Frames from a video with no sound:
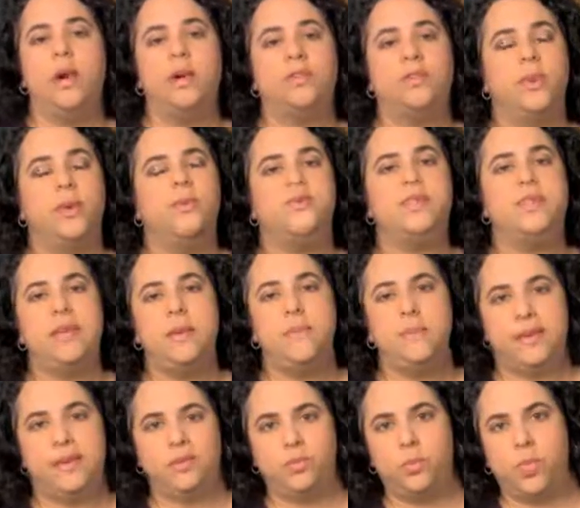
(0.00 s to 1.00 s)
We also have
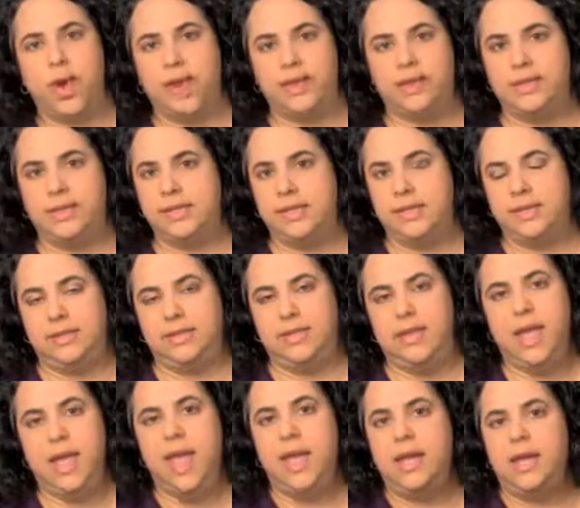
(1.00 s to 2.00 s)
deep best
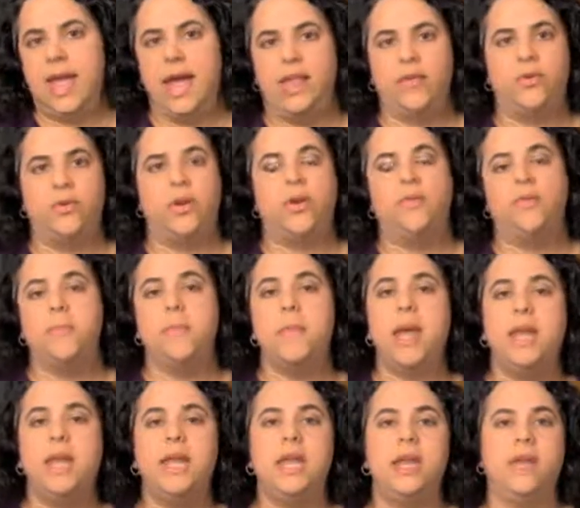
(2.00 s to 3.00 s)
practices gathered over
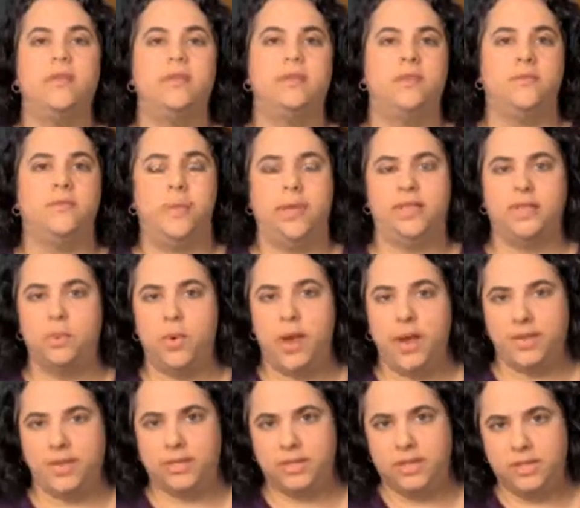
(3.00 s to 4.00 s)
many years of best
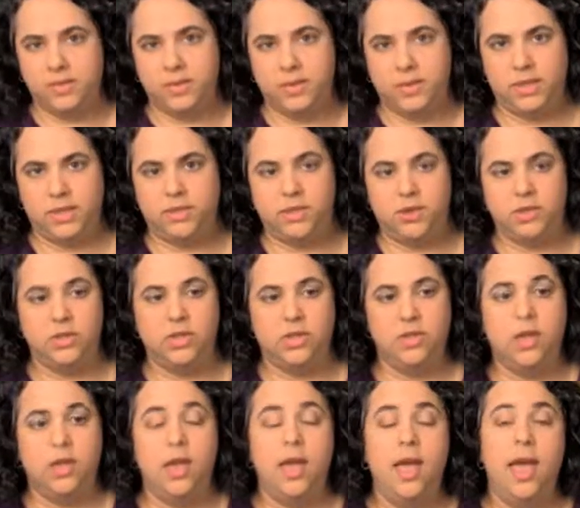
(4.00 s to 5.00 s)
practices
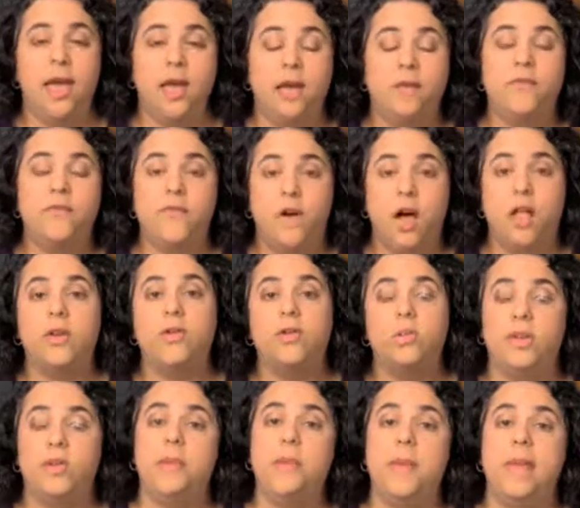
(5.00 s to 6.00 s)
research.
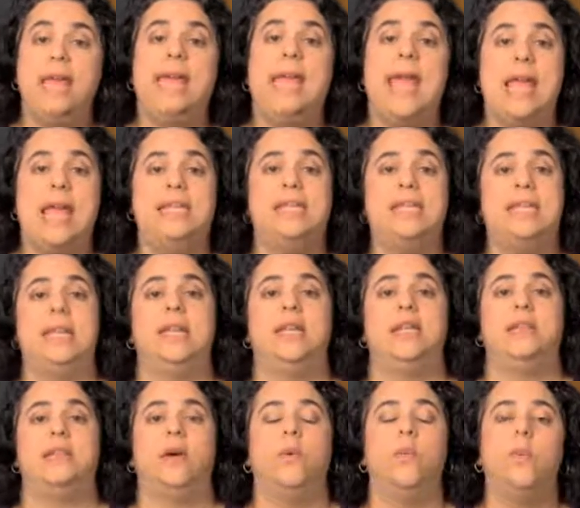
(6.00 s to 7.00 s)
followed with many case
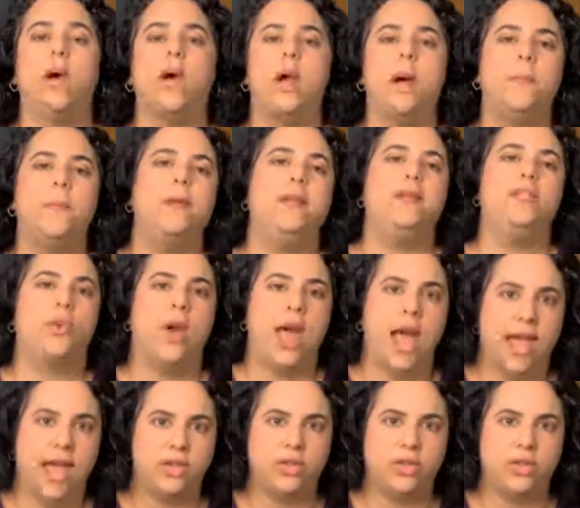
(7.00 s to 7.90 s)
studies on what companies are